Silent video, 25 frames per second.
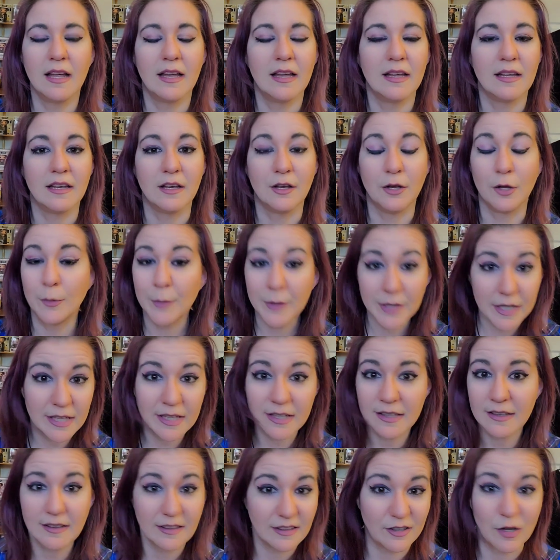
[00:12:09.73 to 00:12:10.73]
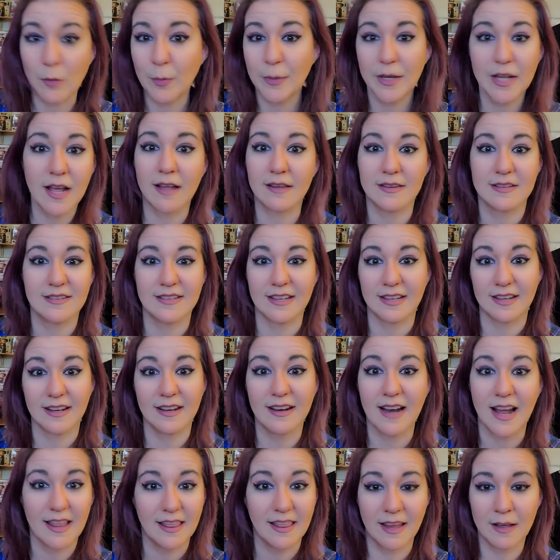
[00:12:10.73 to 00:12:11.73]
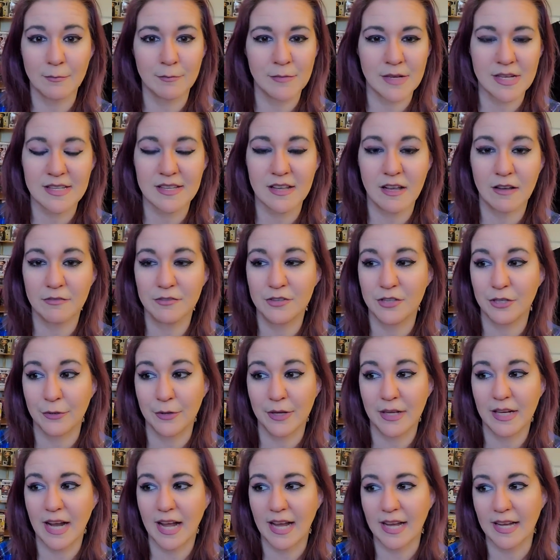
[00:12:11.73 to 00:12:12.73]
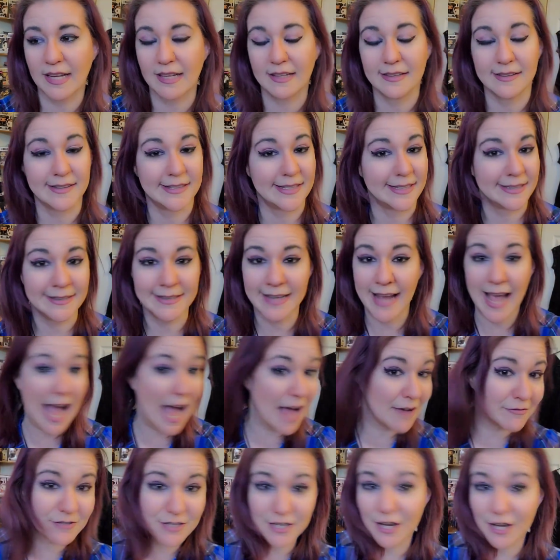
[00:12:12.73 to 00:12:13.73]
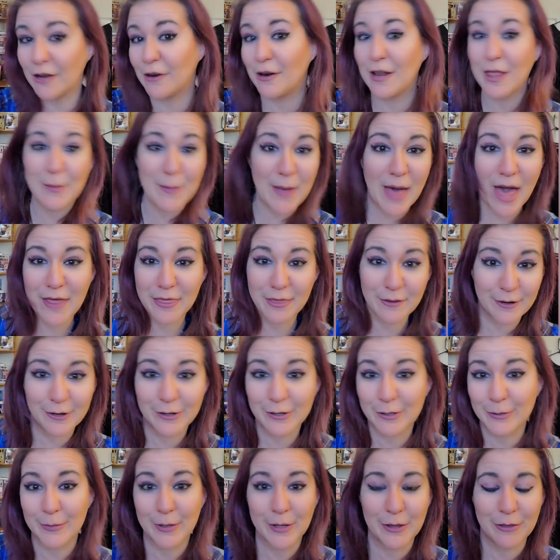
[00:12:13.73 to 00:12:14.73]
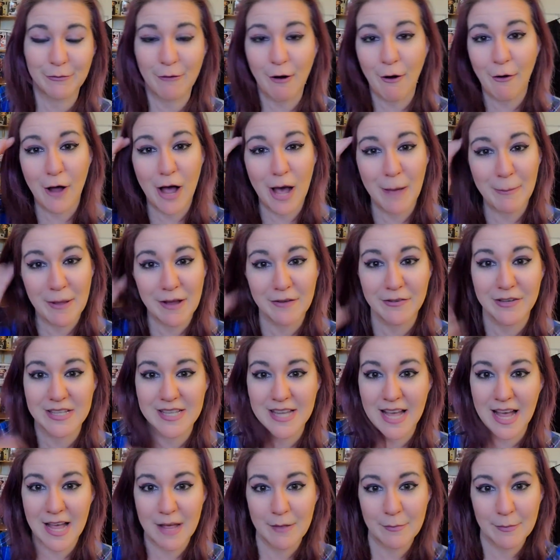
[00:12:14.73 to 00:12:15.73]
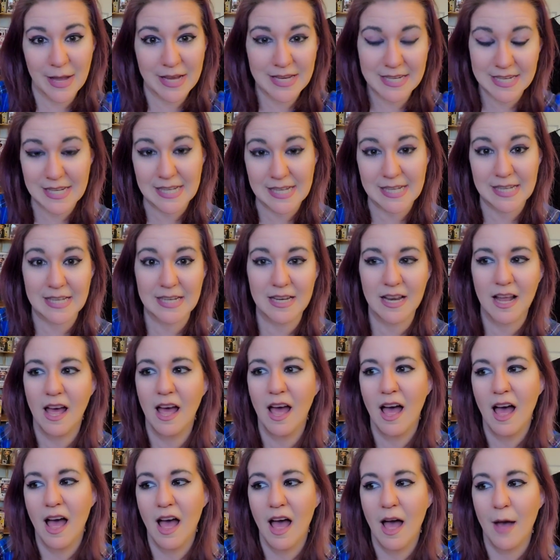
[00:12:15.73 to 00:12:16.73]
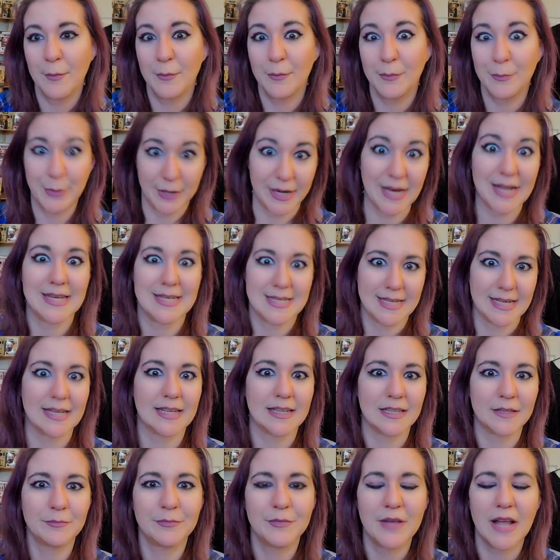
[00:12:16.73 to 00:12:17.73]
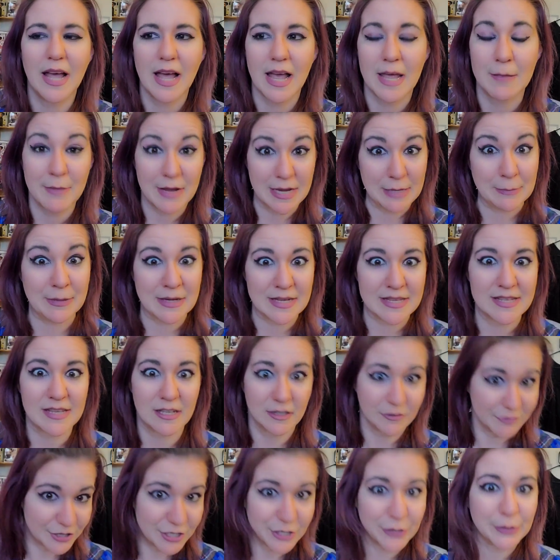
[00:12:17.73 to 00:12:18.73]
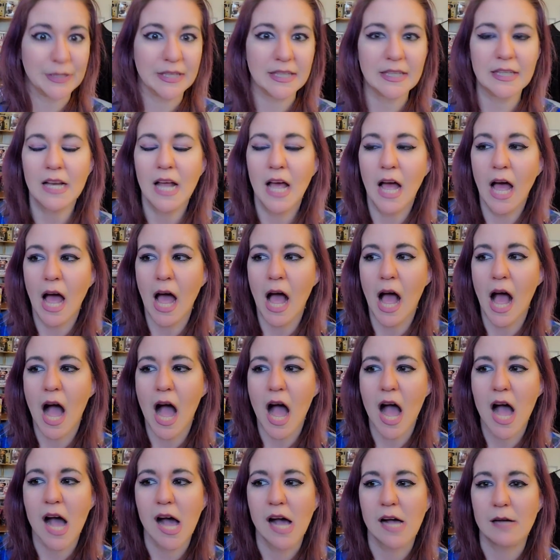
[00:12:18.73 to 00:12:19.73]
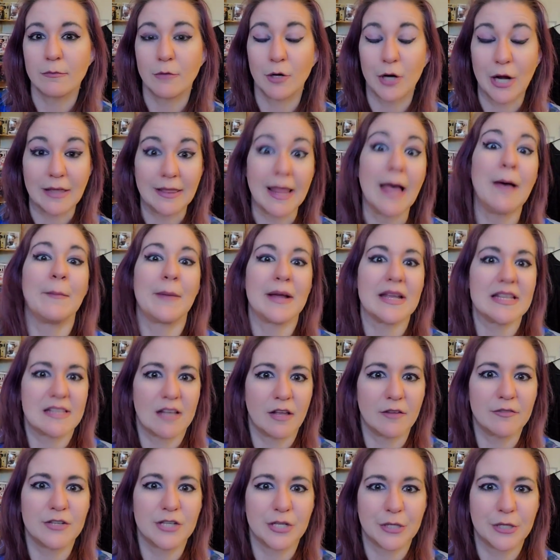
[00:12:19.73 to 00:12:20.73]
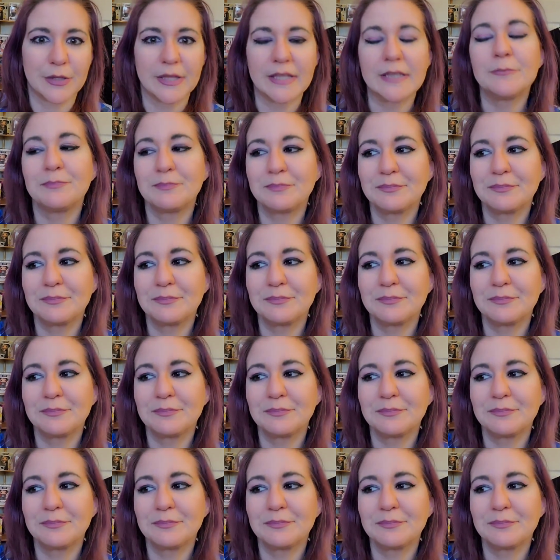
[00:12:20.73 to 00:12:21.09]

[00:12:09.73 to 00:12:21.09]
Nobody else did it. I let myself do it. I didn't have to go to the bathroom and throw up every time I did, but I did. I made myself do it, or I let myself do it.